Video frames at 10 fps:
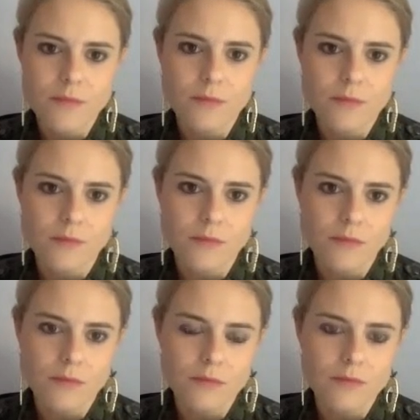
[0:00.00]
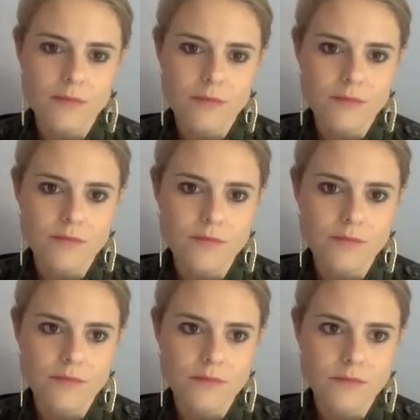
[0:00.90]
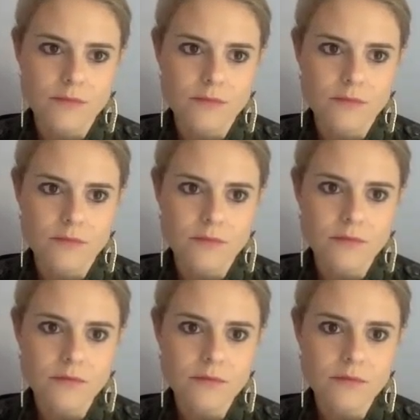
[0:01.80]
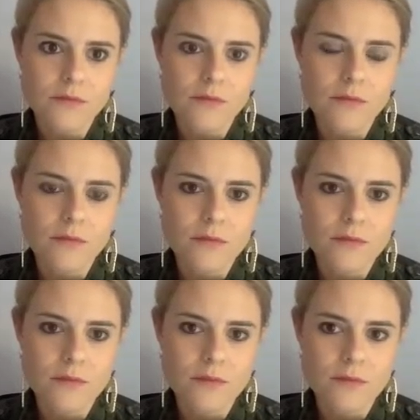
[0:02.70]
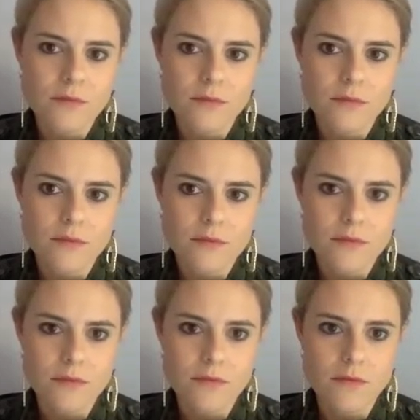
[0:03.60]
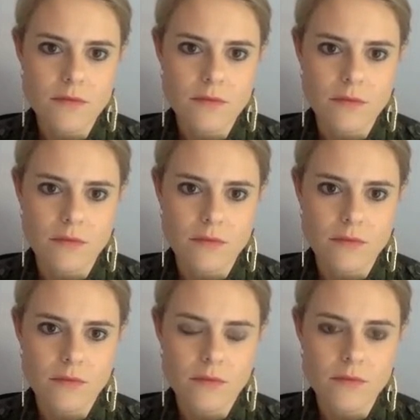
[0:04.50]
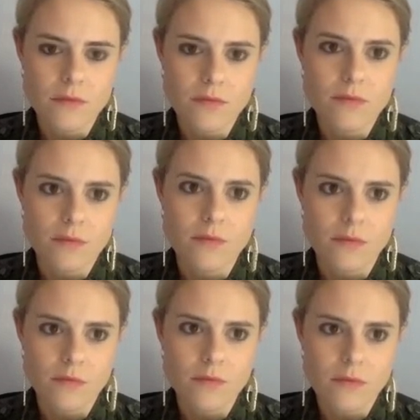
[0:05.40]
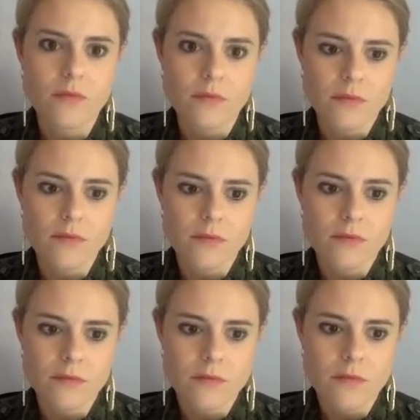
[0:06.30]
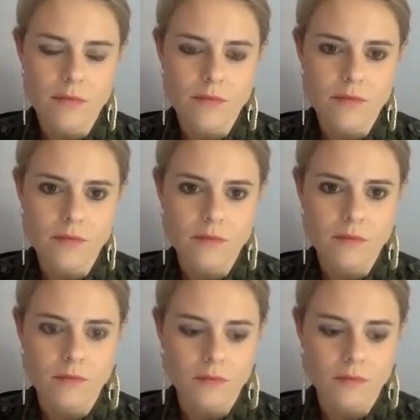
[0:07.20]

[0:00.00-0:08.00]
No words are spoken by the person on screen.